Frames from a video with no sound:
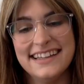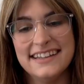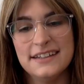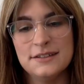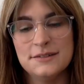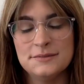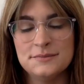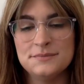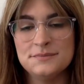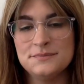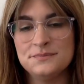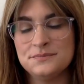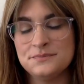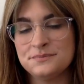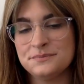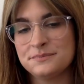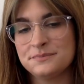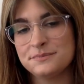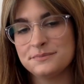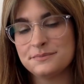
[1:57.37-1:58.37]

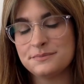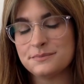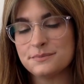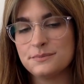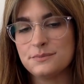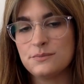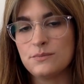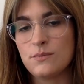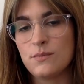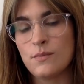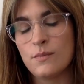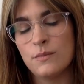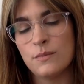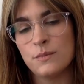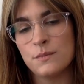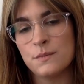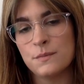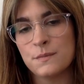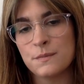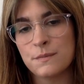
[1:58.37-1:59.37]

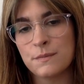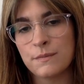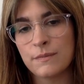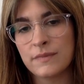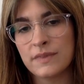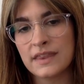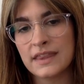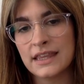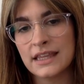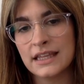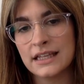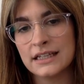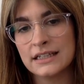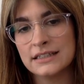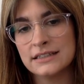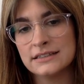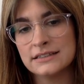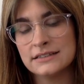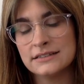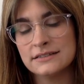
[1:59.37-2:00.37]

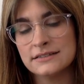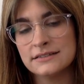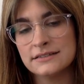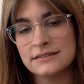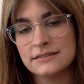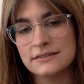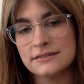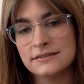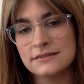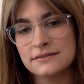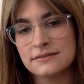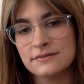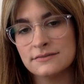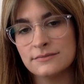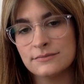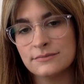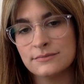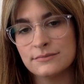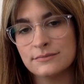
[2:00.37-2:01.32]
(not speaking)